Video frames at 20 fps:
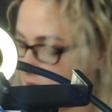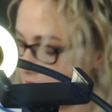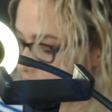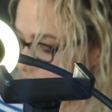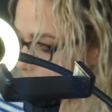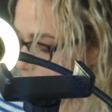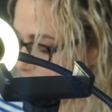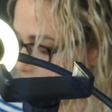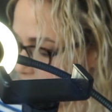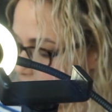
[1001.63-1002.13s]

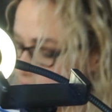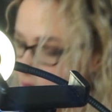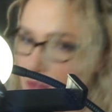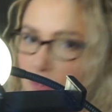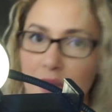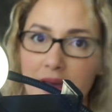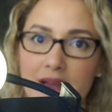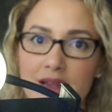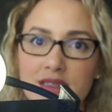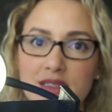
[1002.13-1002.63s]
let me go
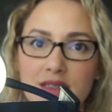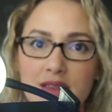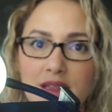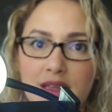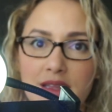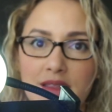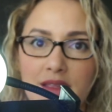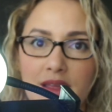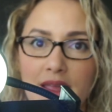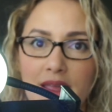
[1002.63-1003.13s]
back to
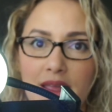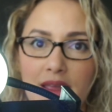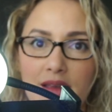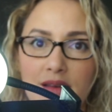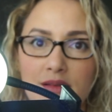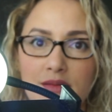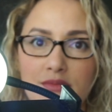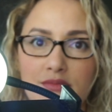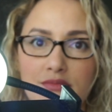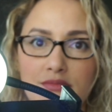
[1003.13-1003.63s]
like the
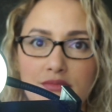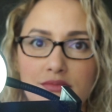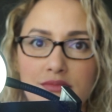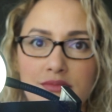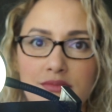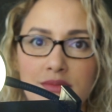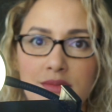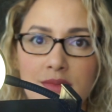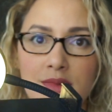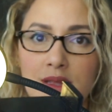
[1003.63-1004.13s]

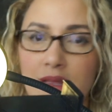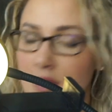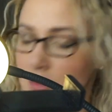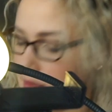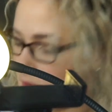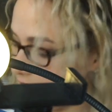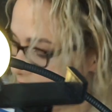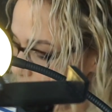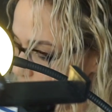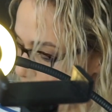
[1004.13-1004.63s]

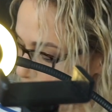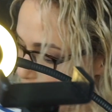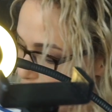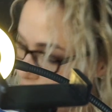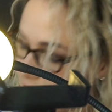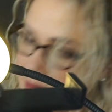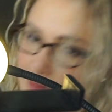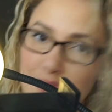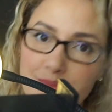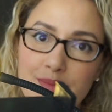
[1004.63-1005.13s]
amber
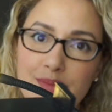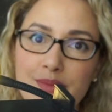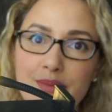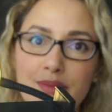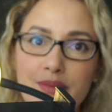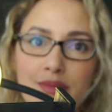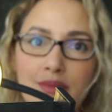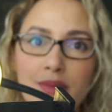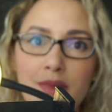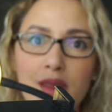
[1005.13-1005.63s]
one.
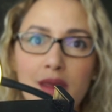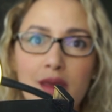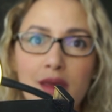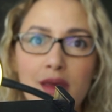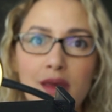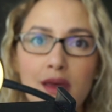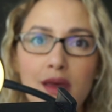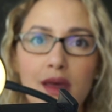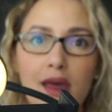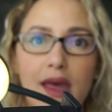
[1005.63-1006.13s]

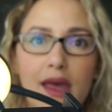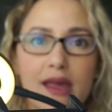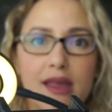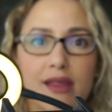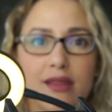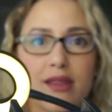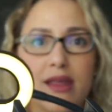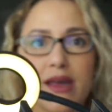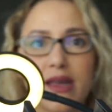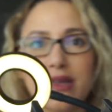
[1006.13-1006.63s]
It
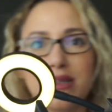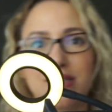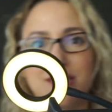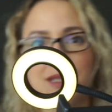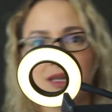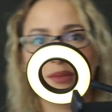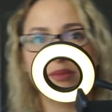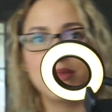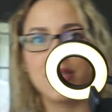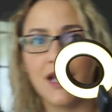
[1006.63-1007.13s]
can like
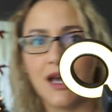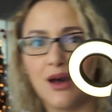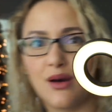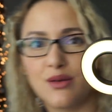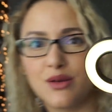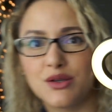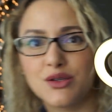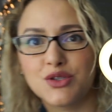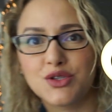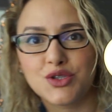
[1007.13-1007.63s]
dim
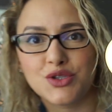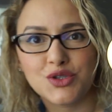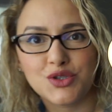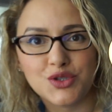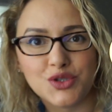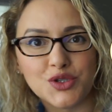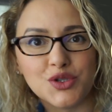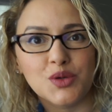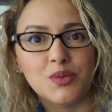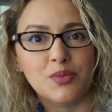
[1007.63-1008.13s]
down
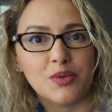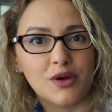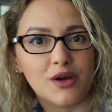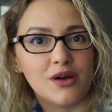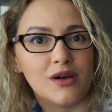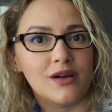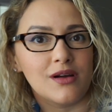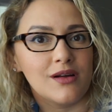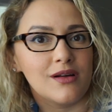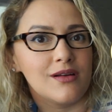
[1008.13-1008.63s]

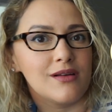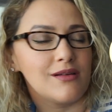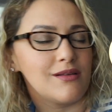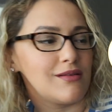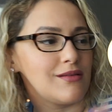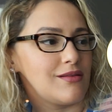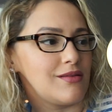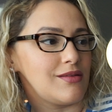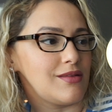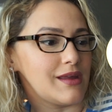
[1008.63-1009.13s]
super
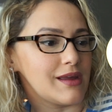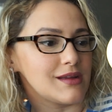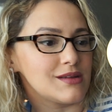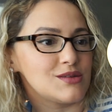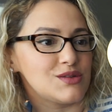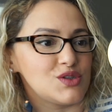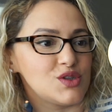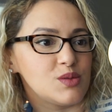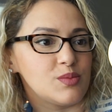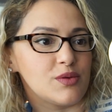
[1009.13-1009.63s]

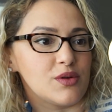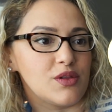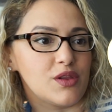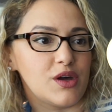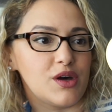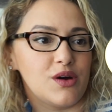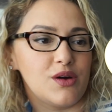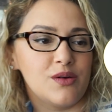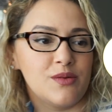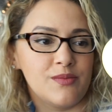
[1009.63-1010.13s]

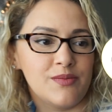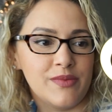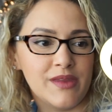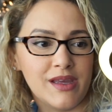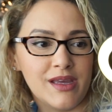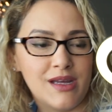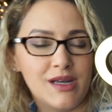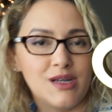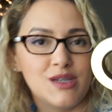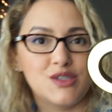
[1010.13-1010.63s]
low.
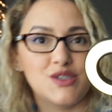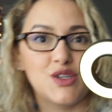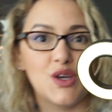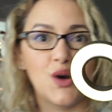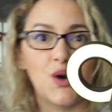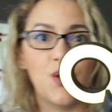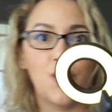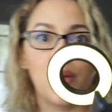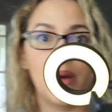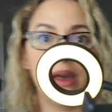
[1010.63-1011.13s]

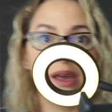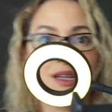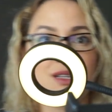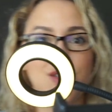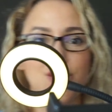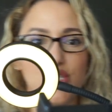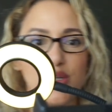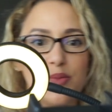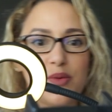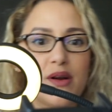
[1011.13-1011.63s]
So
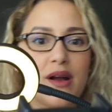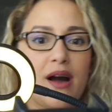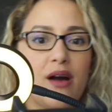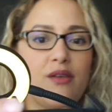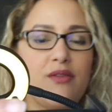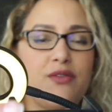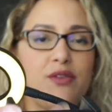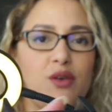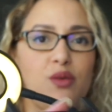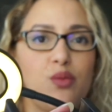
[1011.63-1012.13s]
it's super
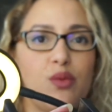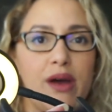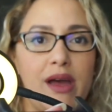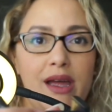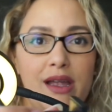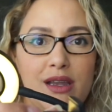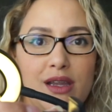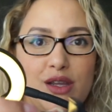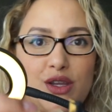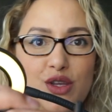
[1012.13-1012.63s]
helpful
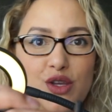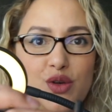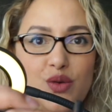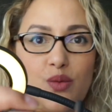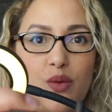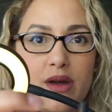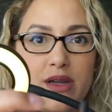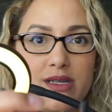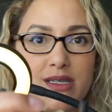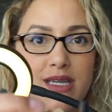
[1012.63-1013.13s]
when you
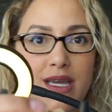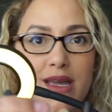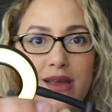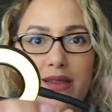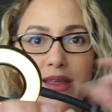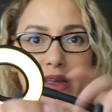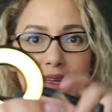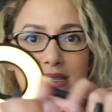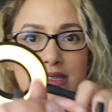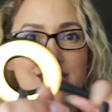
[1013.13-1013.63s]
want to take
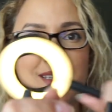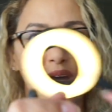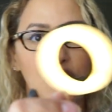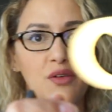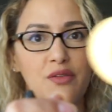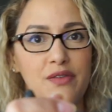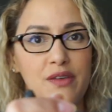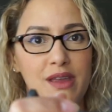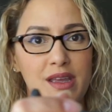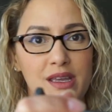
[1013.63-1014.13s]
like
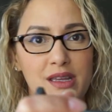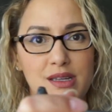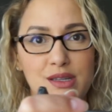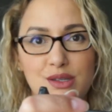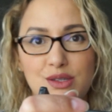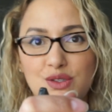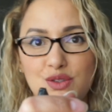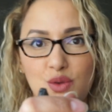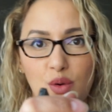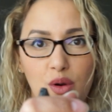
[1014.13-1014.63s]

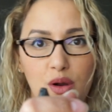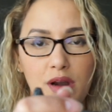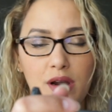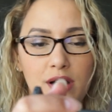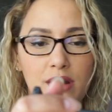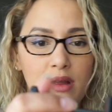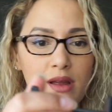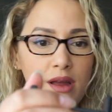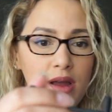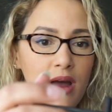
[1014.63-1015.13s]
selfies or